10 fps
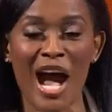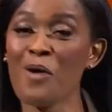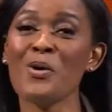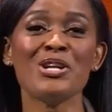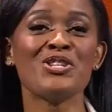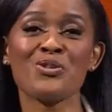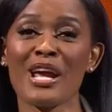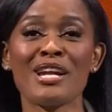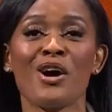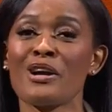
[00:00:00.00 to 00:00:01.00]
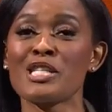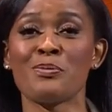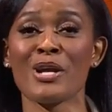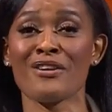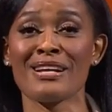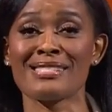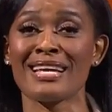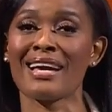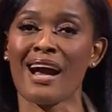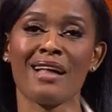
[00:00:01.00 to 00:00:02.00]
I wouldn't have traded our experience
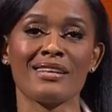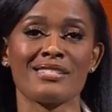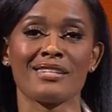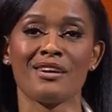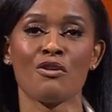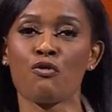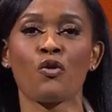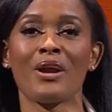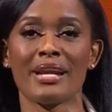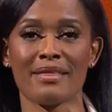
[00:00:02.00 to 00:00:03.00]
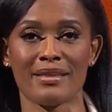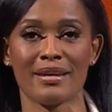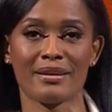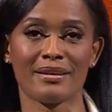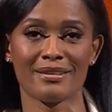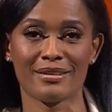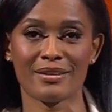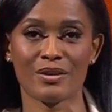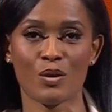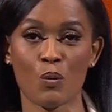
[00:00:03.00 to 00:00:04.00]
in college for anything.
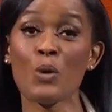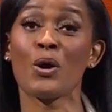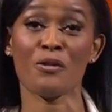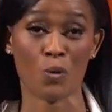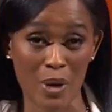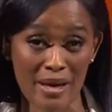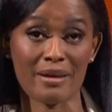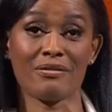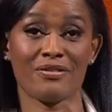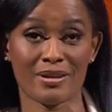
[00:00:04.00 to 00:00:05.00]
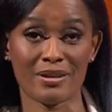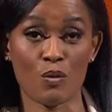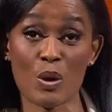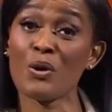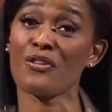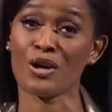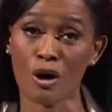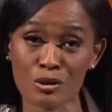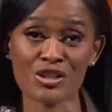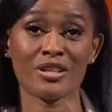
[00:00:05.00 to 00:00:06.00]
We were the wave. We were the
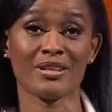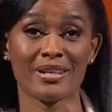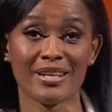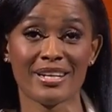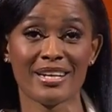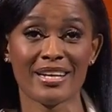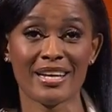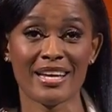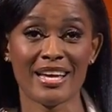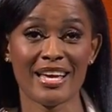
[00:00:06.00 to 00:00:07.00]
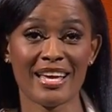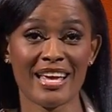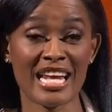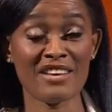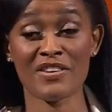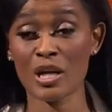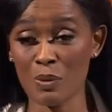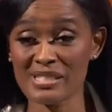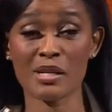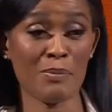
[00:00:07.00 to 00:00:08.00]
culture. And if
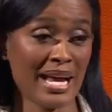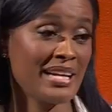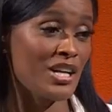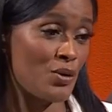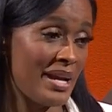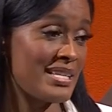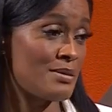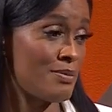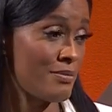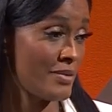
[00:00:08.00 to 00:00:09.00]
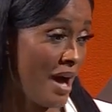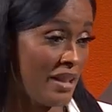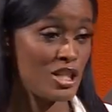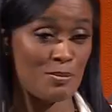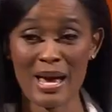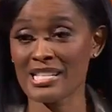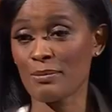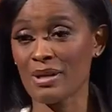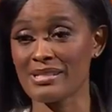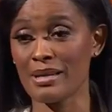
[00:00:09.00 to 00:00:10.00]
anyone's debating the greatest college
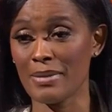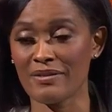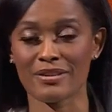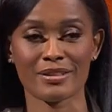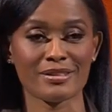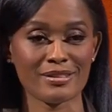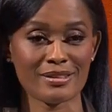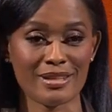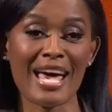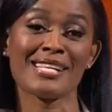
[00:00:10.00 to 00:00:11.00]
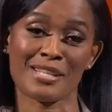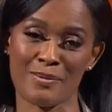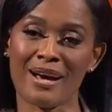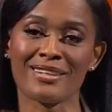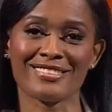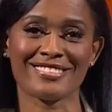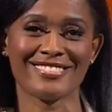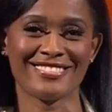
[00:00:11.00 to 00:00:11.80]
basketball team ever, ask about us.